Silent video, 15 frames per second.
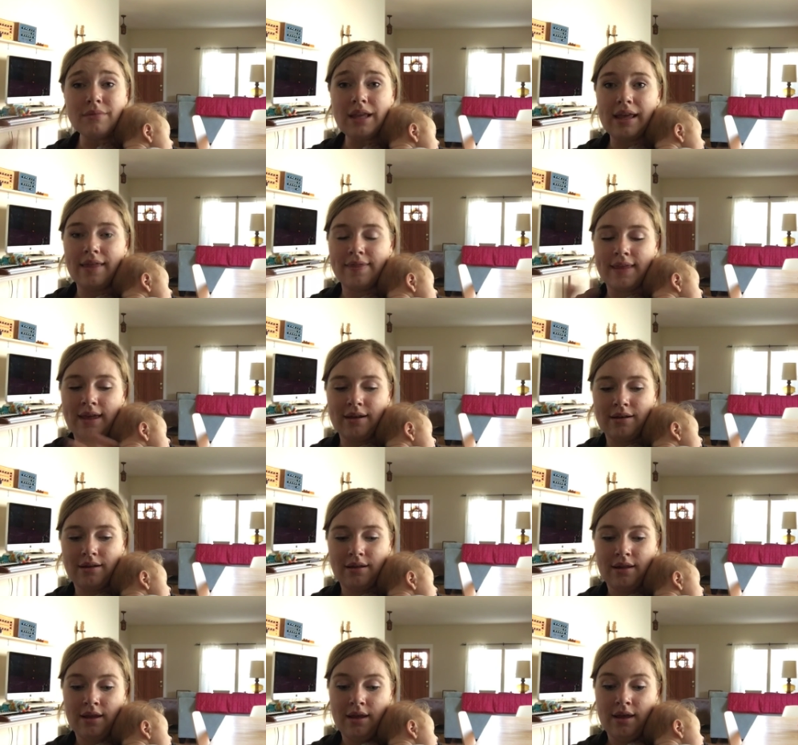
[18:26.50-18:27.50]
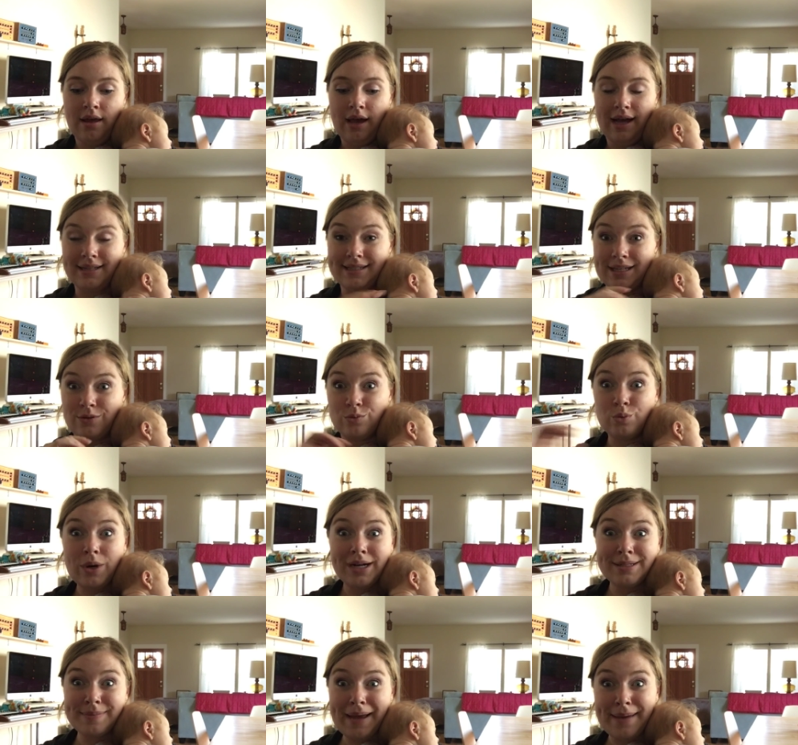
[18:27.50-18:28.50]
then I said,
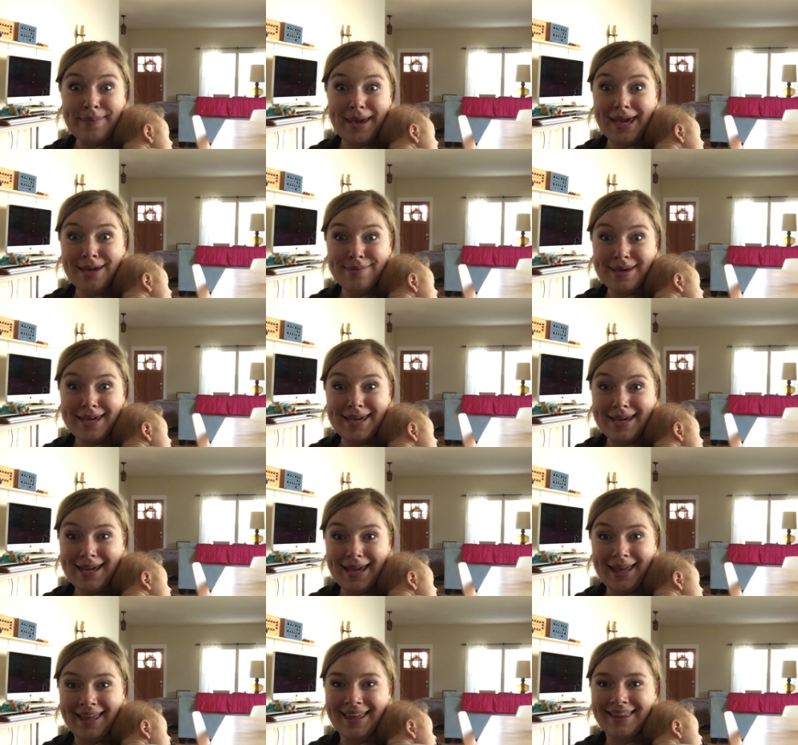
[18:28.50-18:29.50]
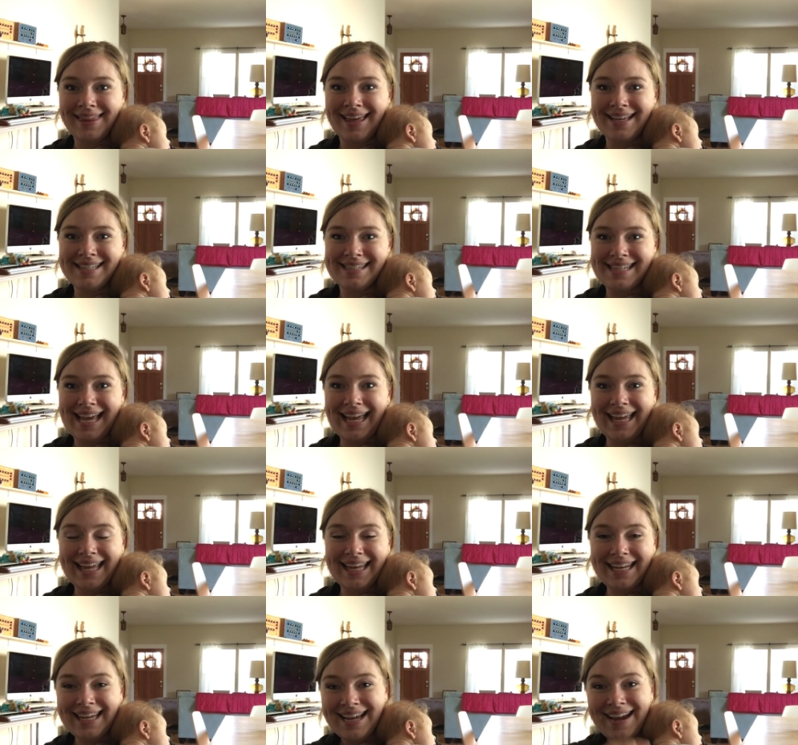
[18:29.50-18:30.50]
where's my baby? And they
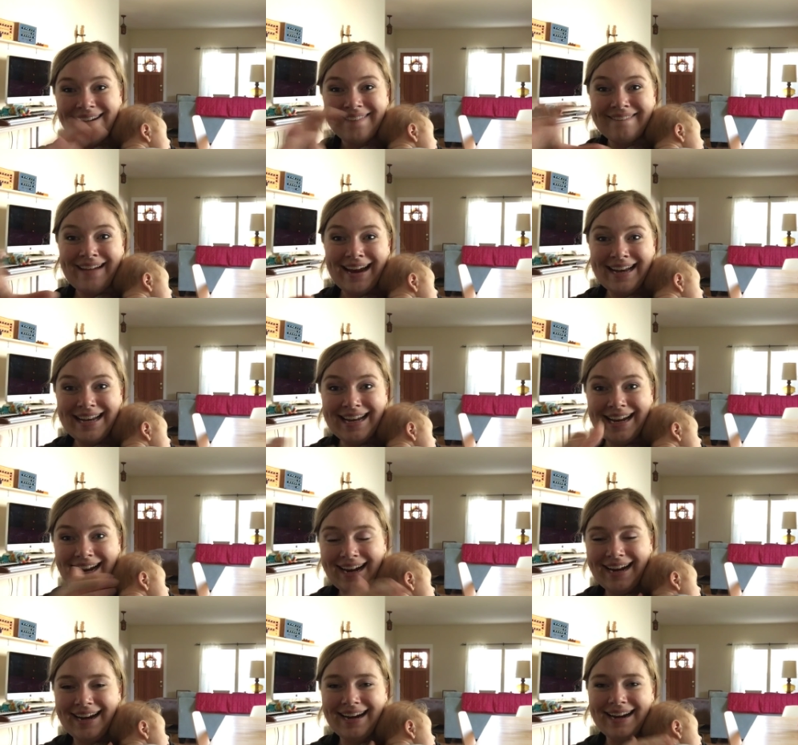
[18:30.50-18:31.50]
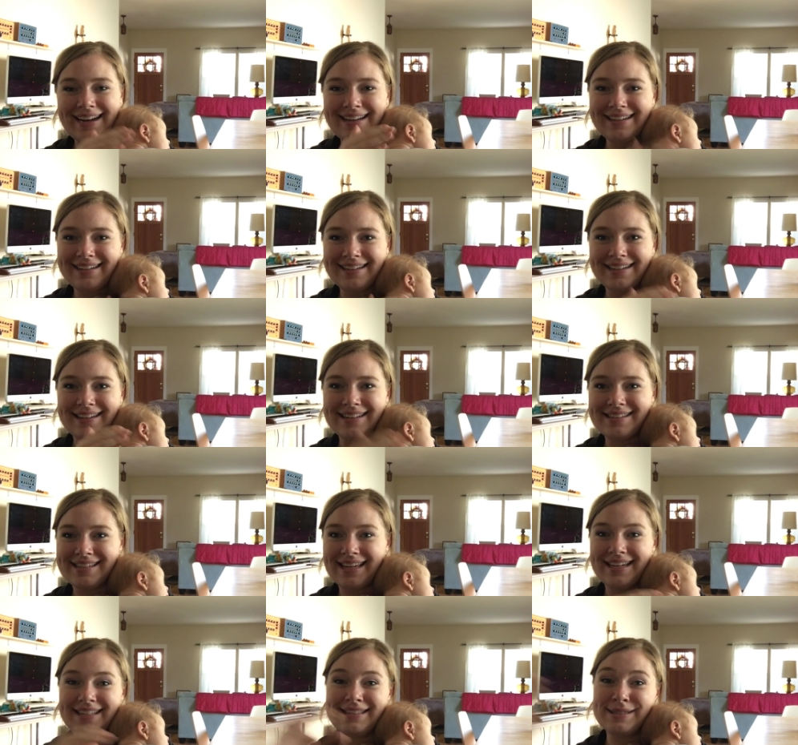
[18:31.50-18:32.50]
said, right here. And they
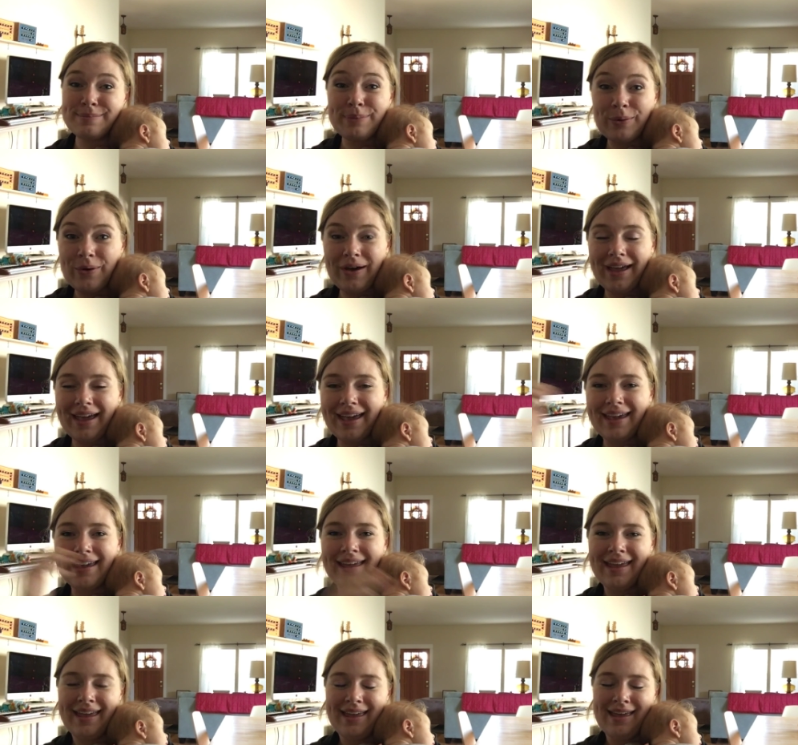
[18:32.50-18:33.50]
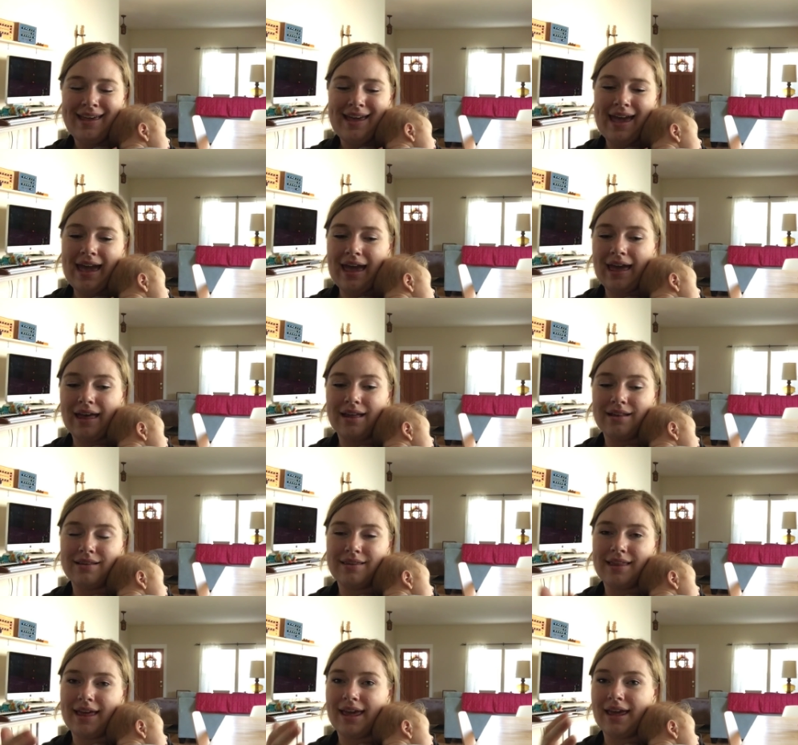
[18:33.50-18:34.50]
said, it's a boy.
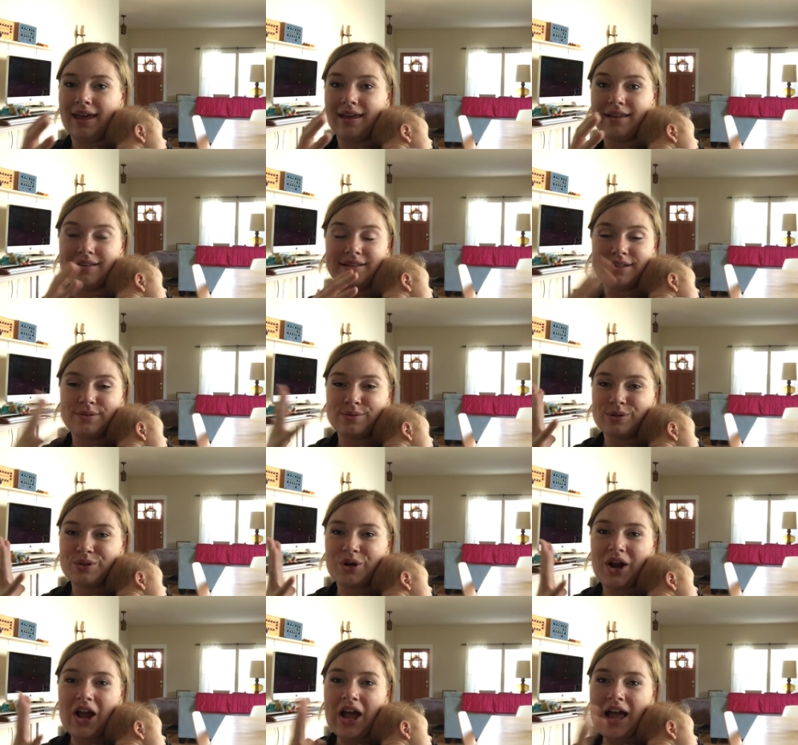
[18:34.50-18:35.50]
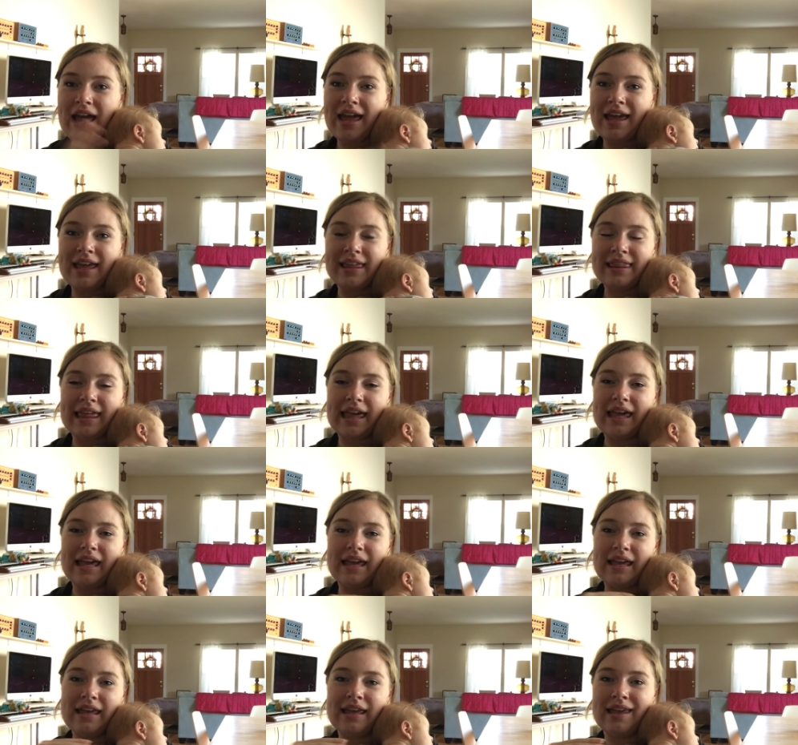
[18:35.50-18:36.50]
And he was crying.
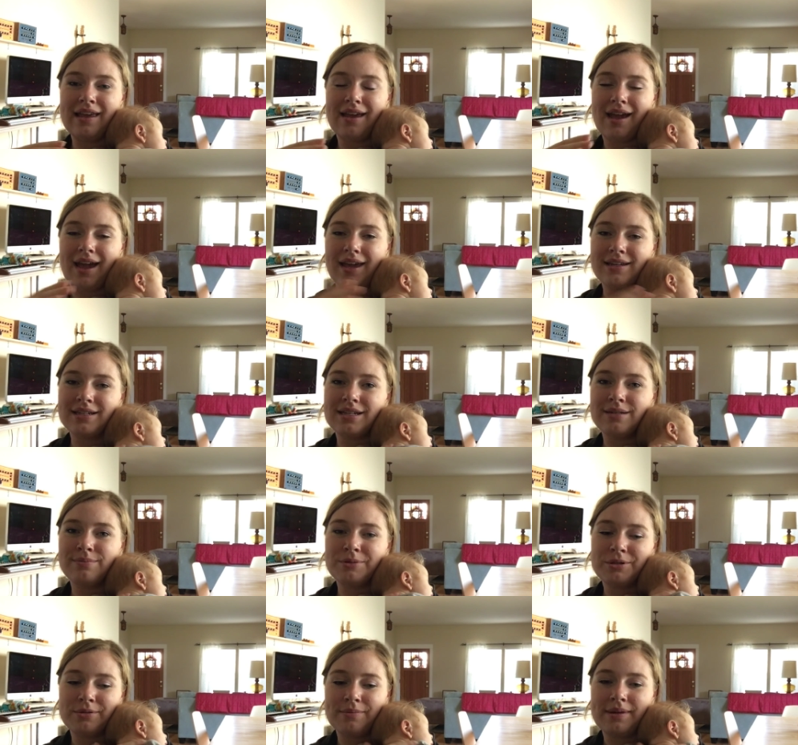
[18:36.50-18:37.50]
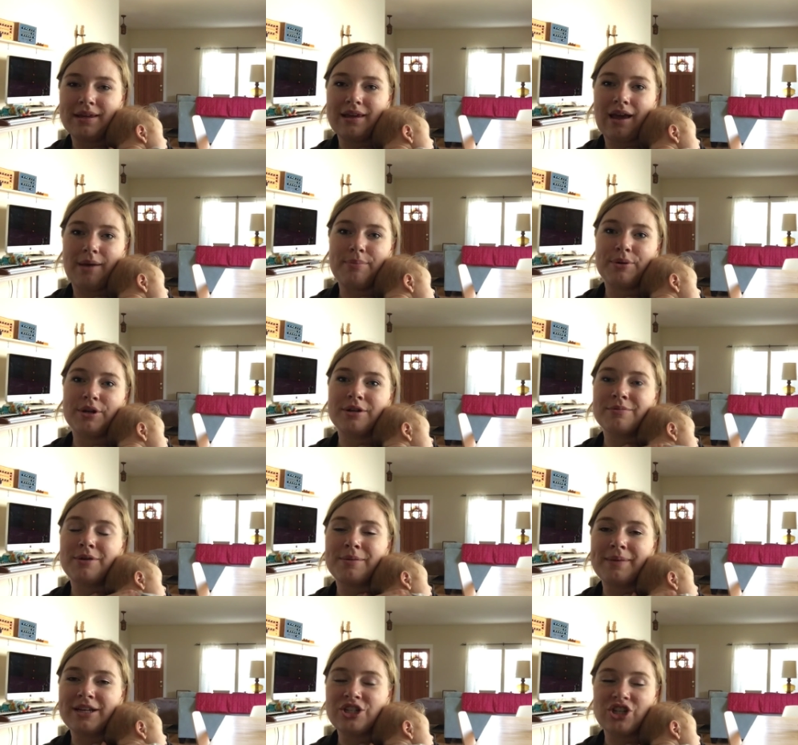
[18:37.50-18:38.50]
They handed him to me. I put him
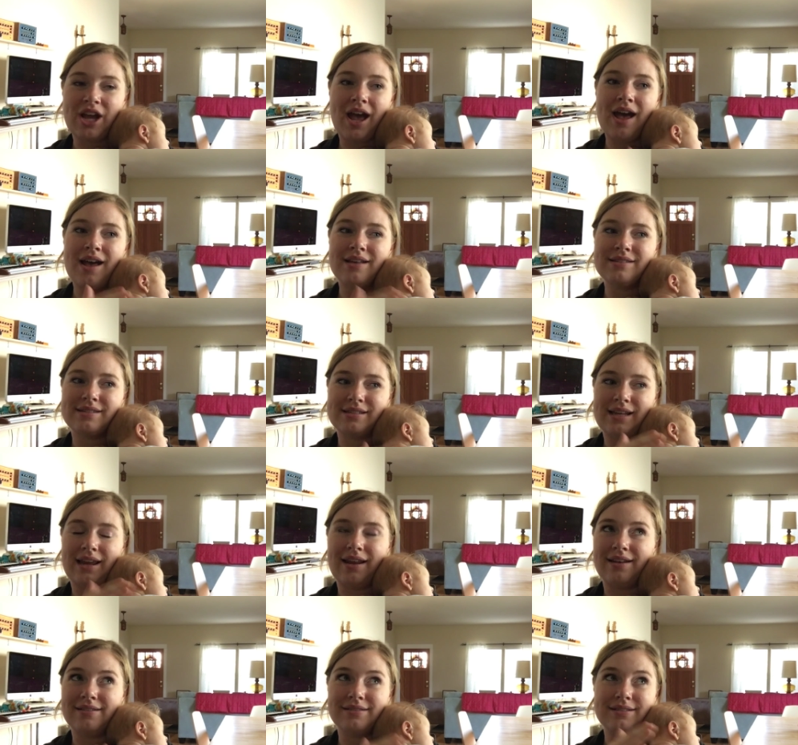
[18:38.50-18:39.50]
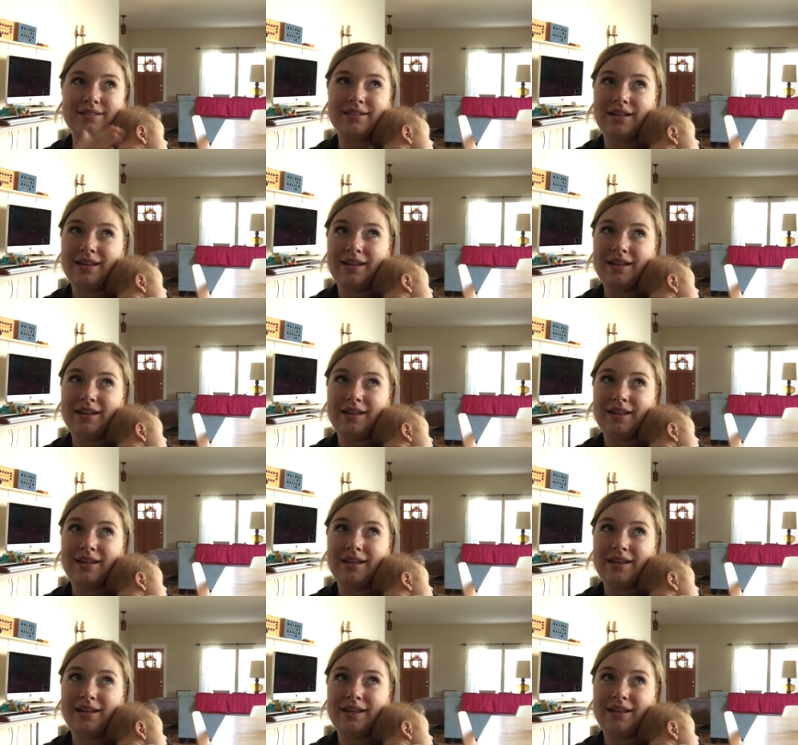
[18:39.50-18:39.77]
on my chest, and